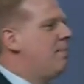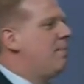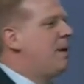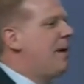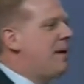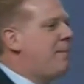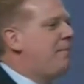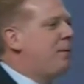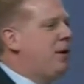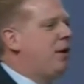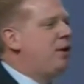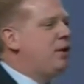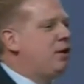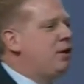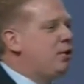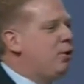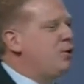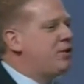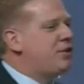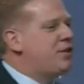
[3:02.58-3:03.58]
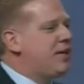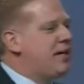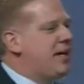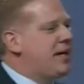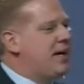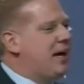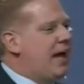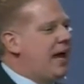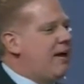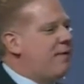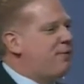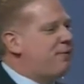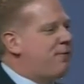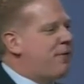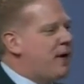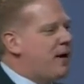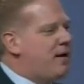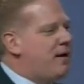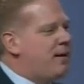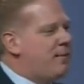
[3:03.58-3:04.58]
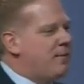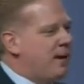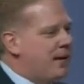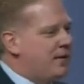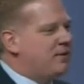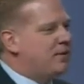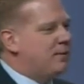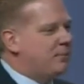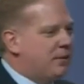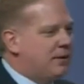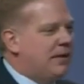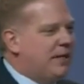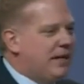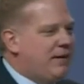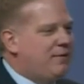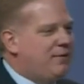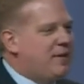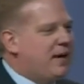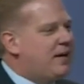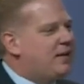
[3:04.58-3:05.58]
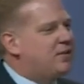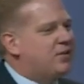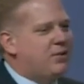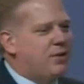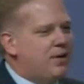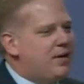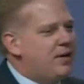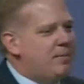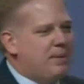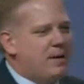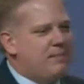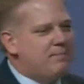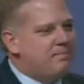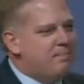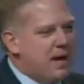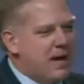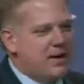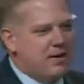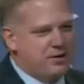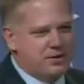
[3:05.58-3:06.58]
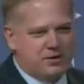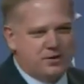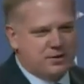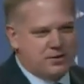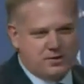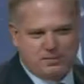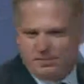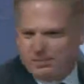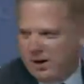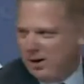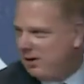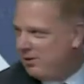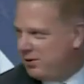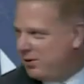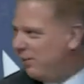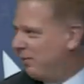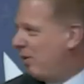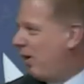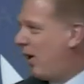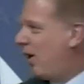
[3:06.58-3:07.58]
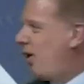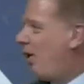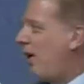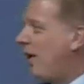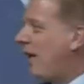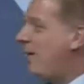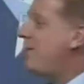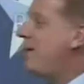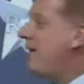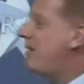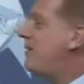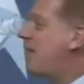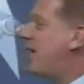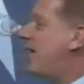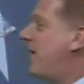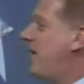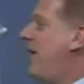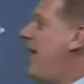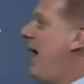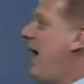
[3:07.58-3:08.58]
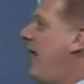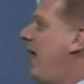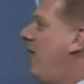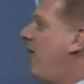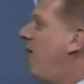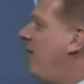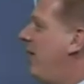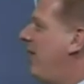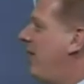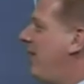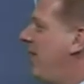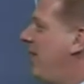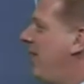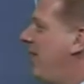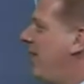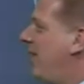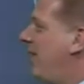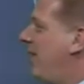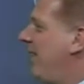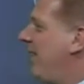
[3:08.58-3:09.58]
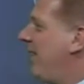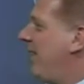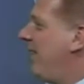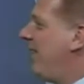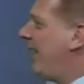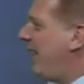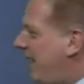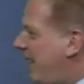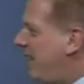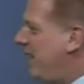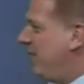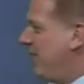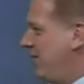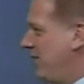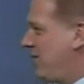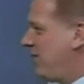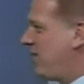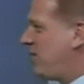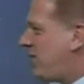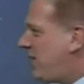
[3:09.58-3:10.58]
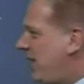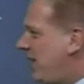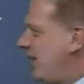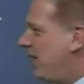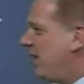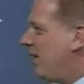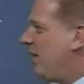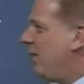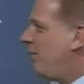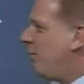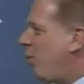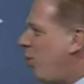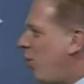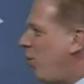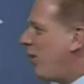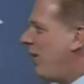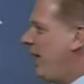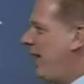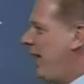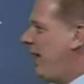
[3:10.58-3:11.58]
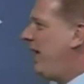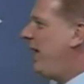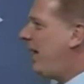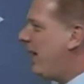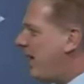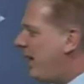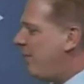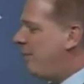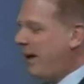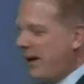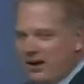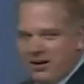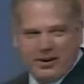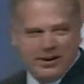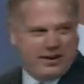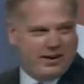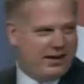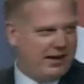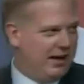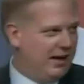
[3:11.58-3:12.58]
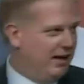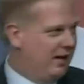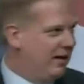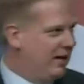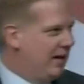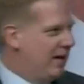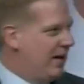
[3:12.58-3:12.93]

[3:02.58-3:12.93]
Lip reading: people are losing a fundamental belief that it's going to be better tomorrow. Let me tell you now, it is still morning in America.